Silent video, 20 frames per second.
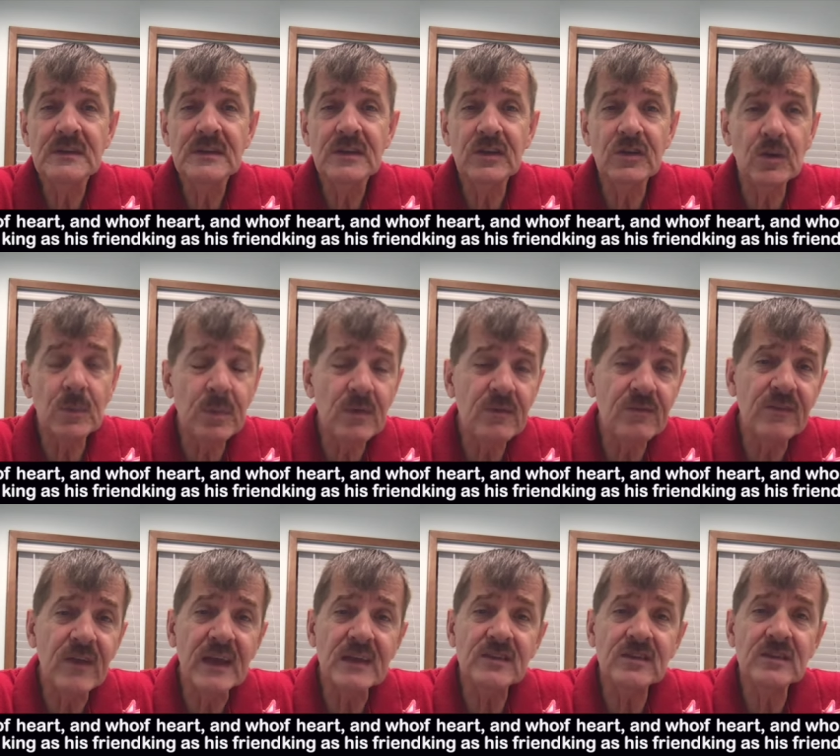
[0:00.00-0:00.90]
in your
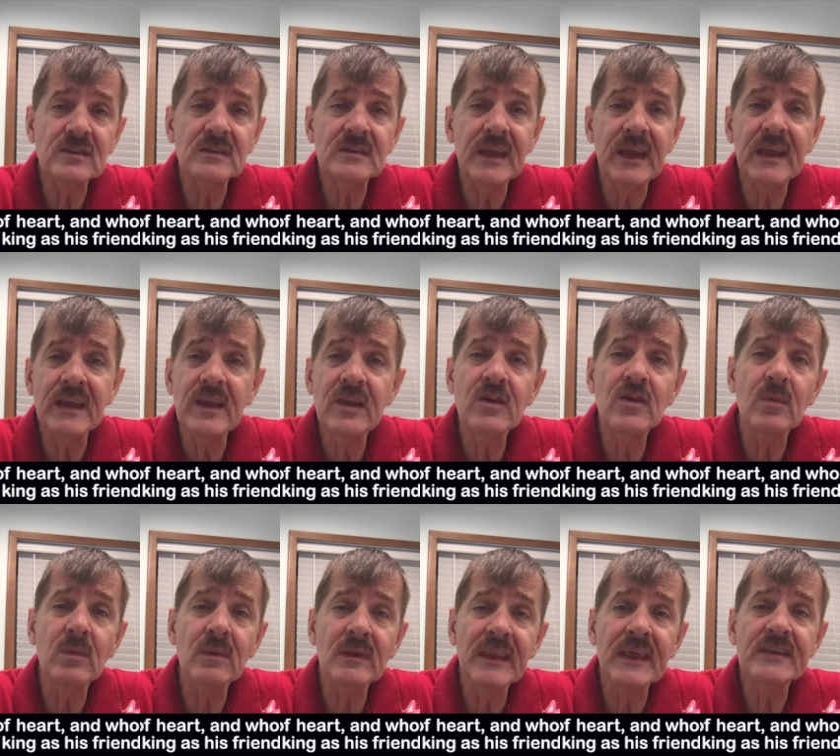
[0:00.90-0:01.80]
profession and in your
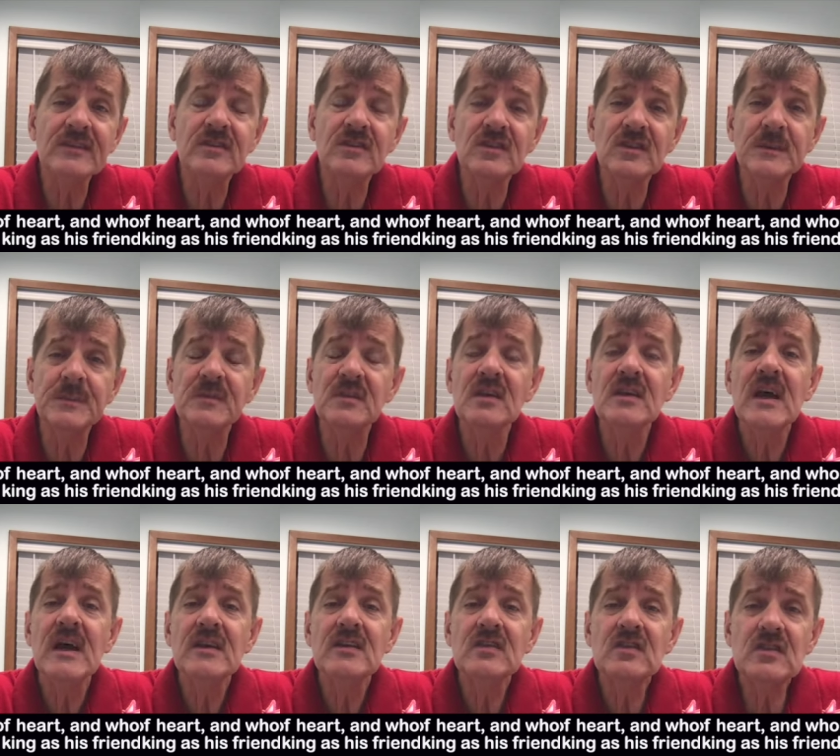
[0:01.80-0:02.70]
relationships,
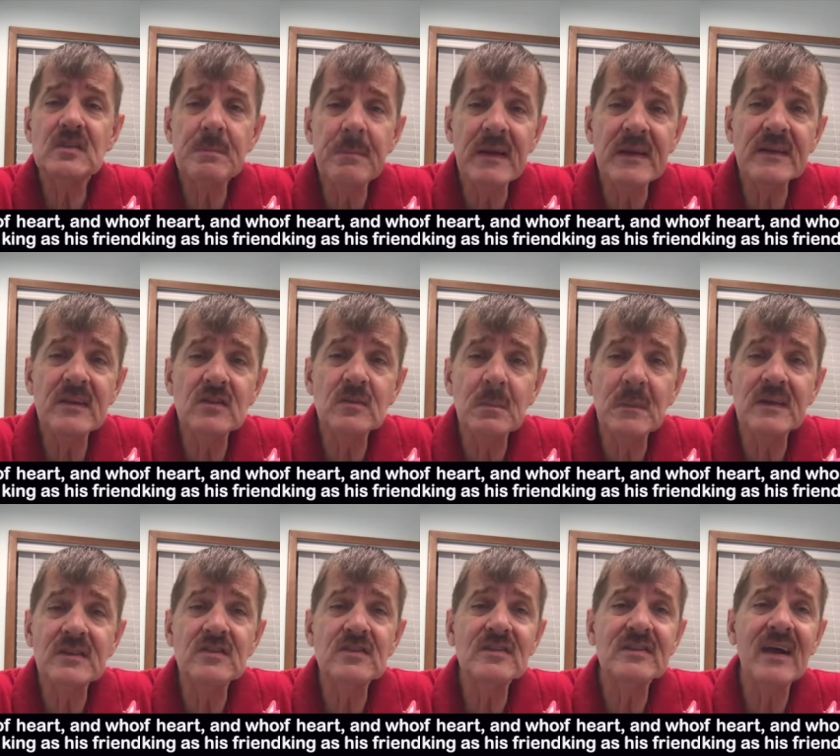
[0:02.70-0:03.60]
spend as
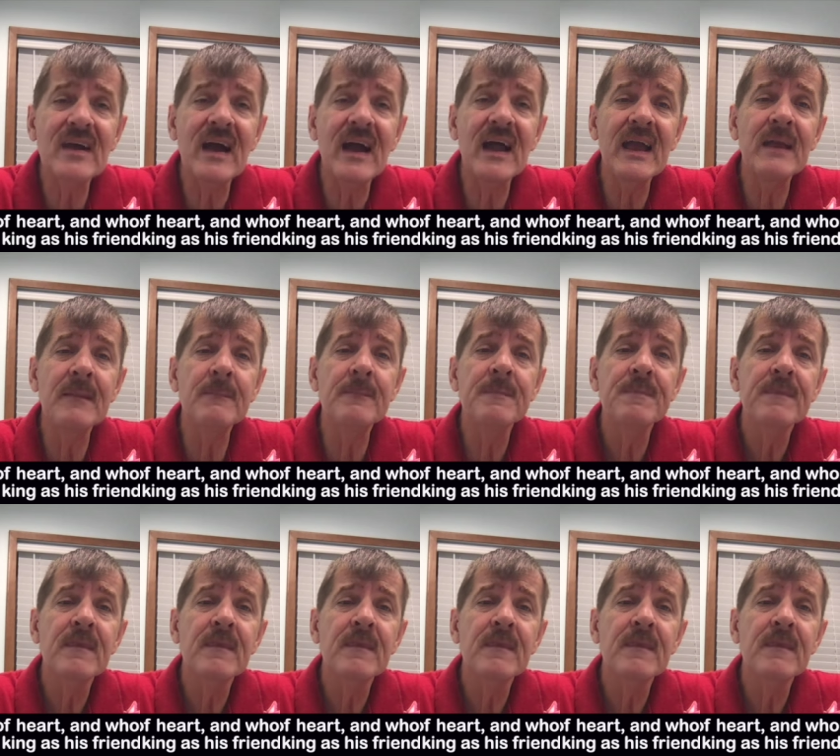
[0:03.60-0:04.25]
much time